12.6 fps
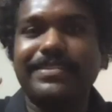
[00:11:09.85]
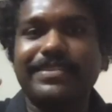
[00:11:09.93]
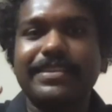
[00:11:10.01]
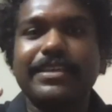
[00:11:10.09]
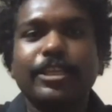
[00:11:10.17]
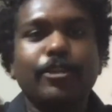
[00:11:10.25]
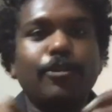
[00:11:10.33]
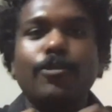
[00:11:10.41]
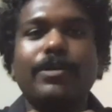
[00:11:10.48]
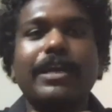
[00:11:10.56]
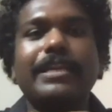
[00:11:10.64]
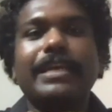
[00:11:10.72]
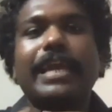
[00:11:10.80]
You look
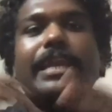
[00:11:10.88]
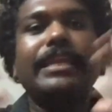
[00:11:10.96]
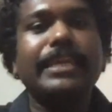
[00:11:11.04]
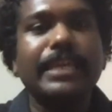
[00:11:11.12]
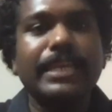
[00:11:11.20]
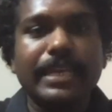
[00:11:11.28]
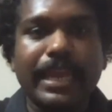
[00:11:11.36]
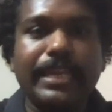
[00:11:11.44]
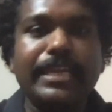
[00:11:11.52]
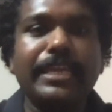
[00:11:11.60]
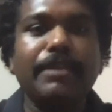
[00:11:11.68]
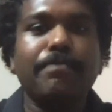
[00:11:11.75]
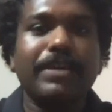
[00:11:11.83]
at any any
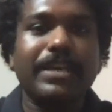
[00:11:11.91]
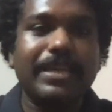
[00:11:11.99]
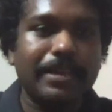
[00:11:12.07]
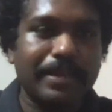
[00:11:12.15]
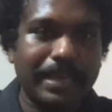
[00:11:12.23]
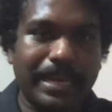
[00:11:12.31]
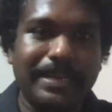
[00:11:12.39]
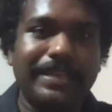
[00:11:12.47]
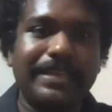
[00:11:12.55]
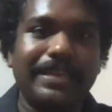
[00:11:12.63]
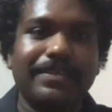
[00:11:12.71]
bigger entity like this.